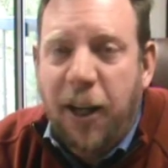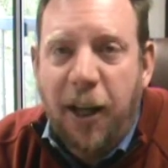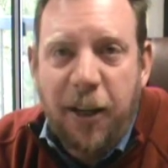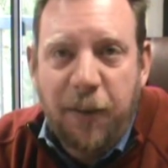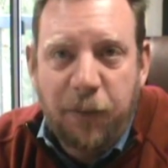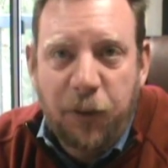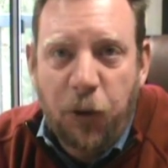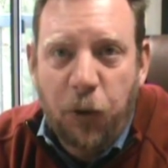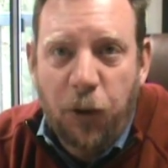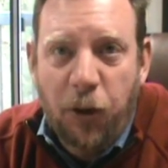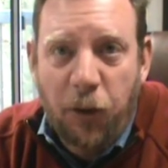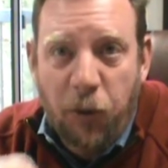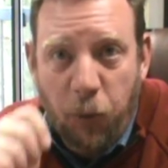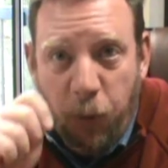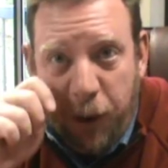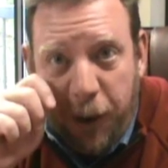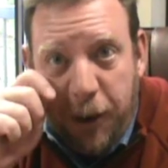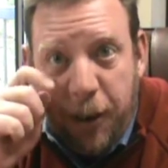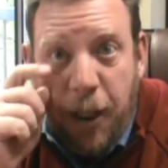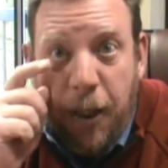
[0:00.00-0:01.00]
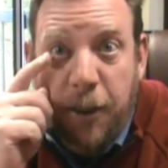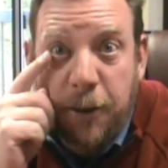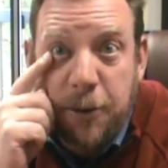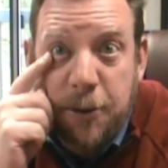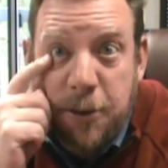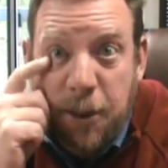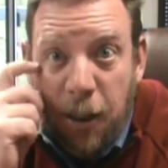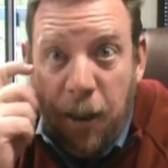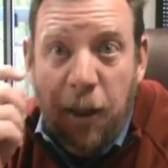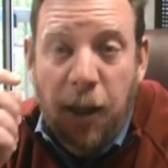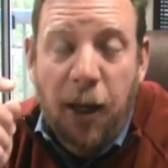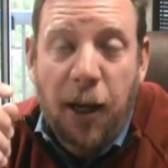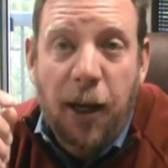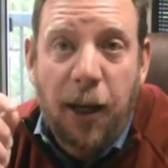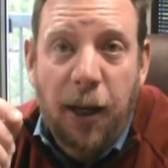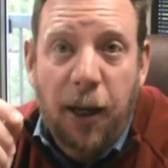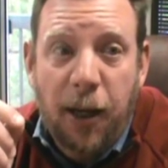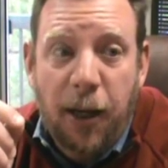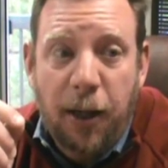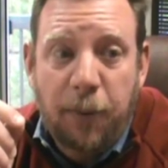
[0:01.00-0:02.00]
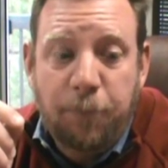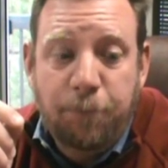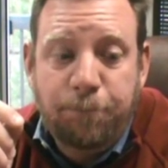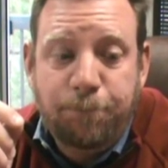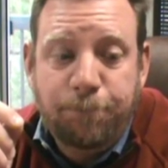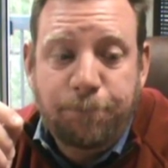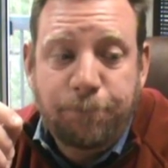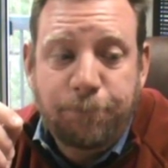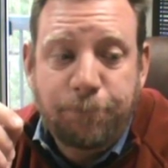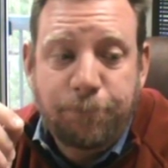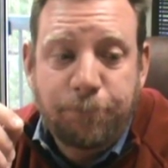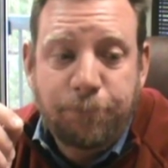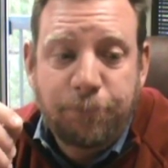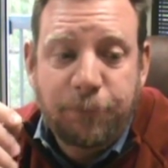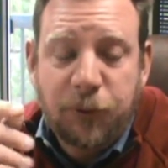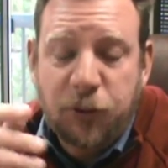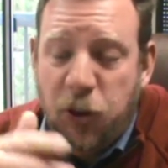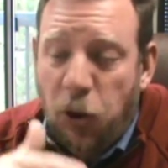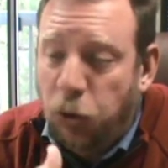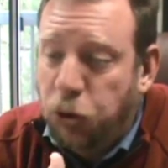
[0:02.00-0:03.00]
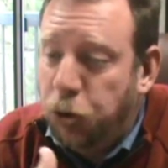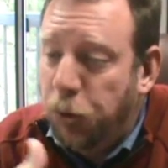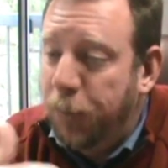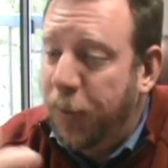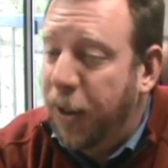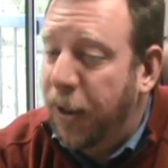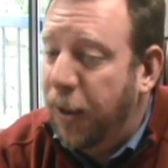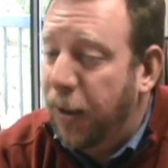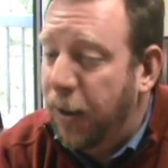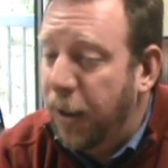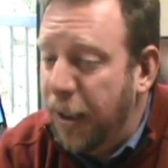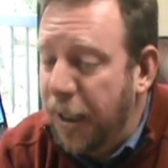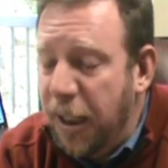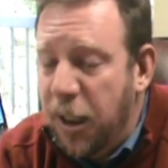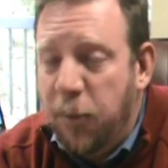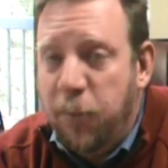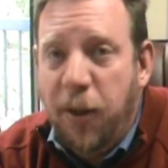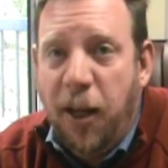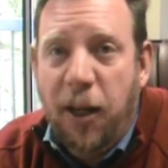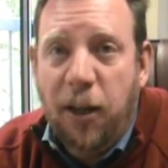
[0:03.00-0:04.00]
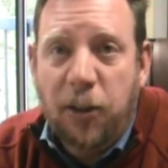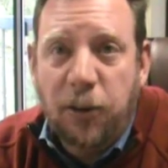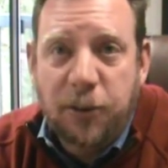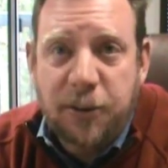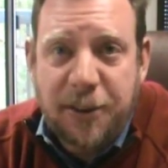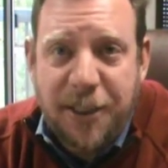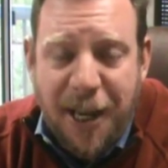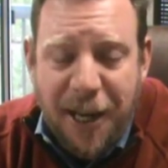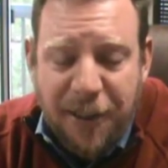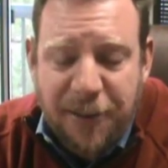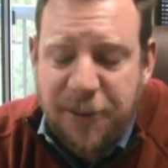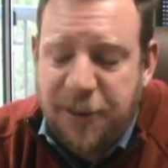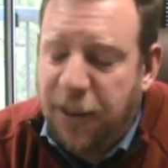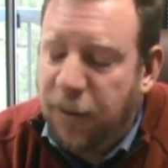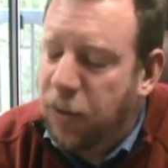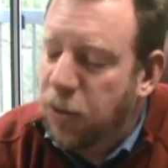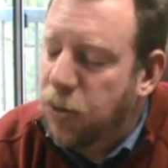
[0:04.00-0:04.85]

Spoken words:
I even do it on the weekends. social media, email, texting.